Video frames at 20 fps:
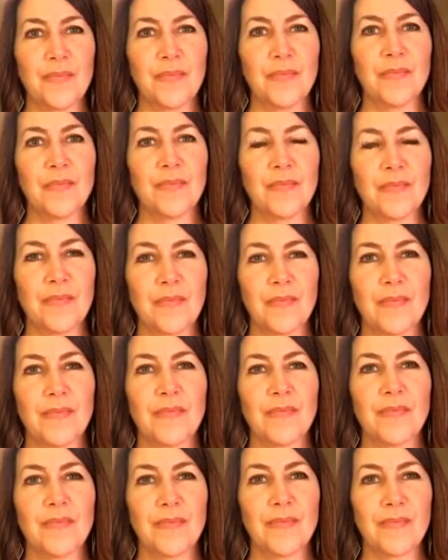
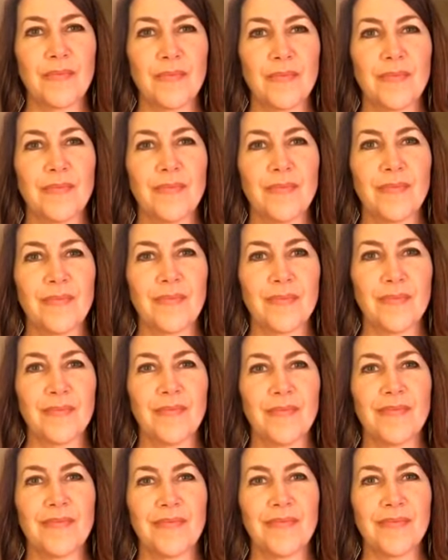
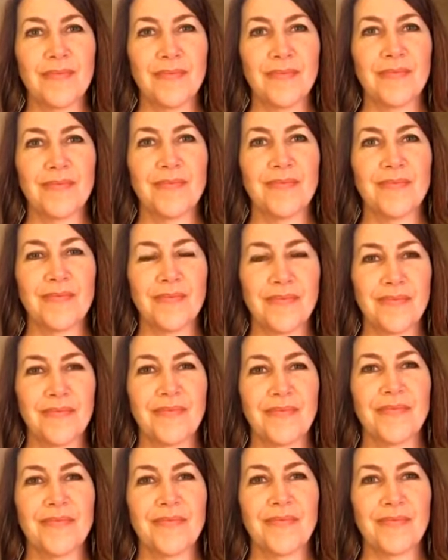
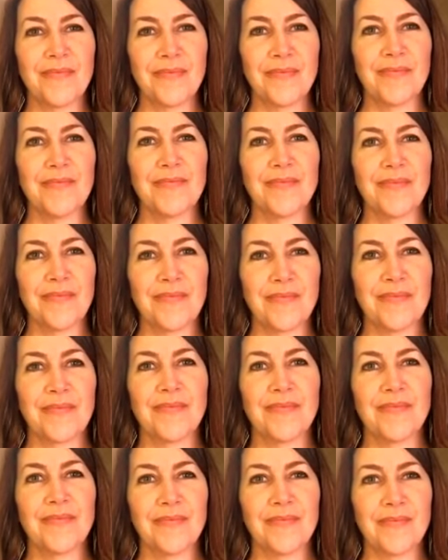
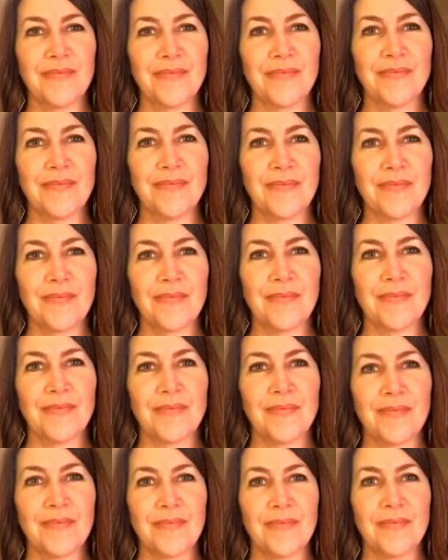
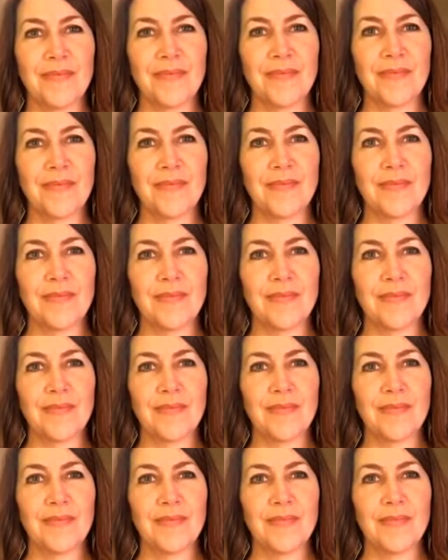
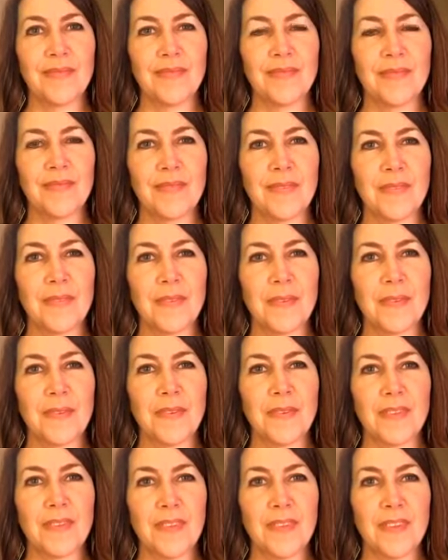
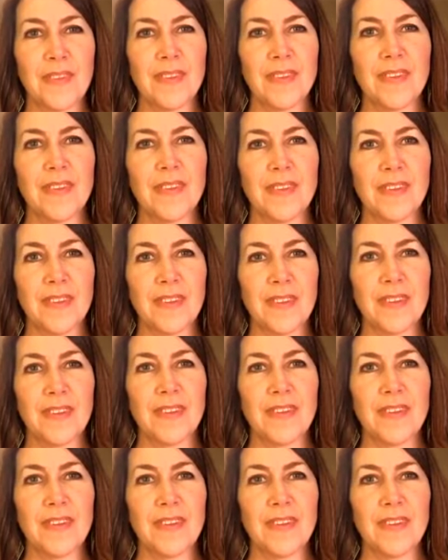(not speaking)